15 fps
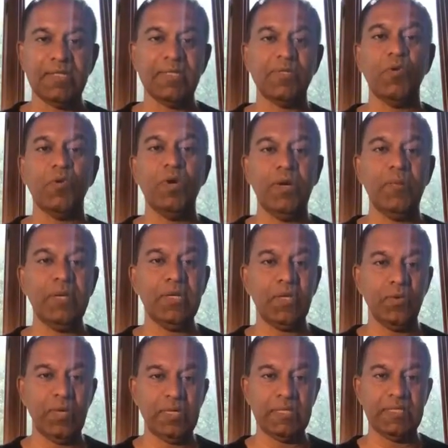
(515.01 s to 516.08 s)
has already been
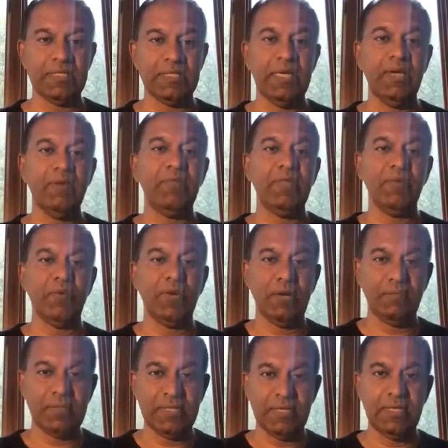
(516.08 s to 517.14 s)
created. If they would
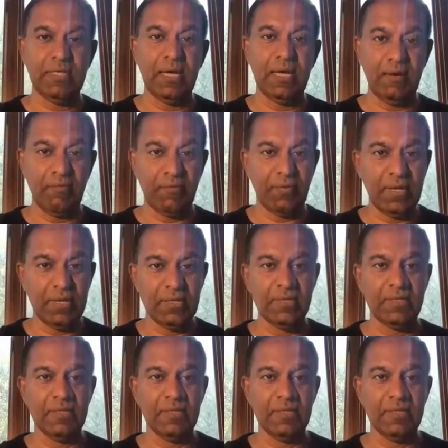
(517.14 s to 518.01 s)
have done upfront,